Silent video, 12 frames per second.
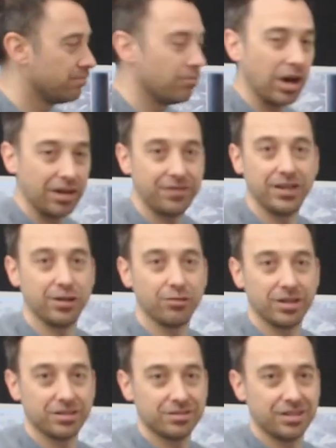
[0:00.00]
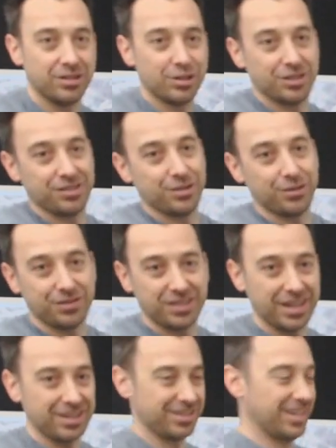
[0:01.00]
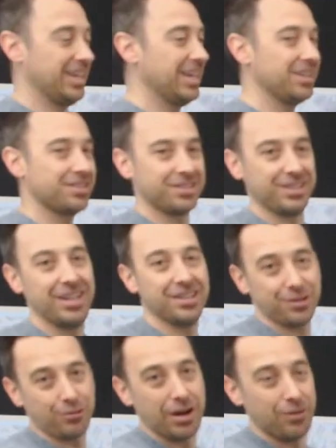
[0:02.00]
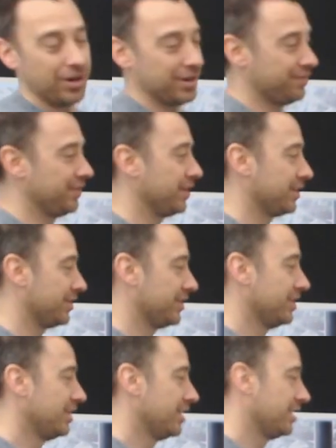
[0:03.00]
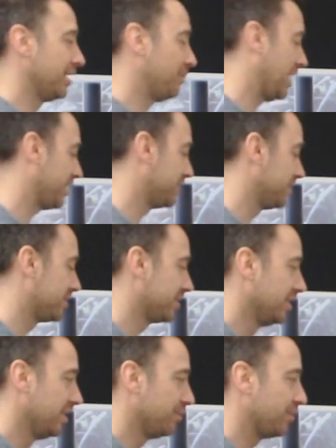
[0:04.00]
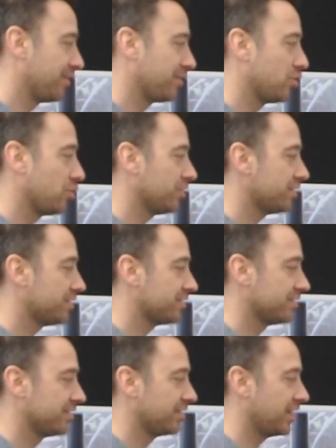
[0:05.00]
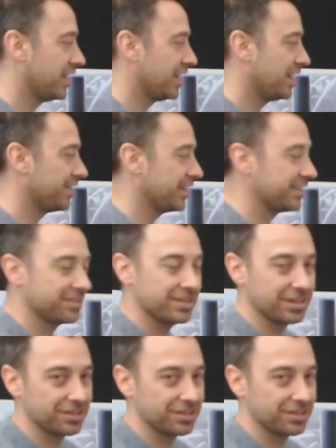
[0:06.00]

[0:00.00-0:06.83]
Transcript: my fingerings and just sort of saying, here's, here's the right way to finger a passage. But of course, uh, that doesn't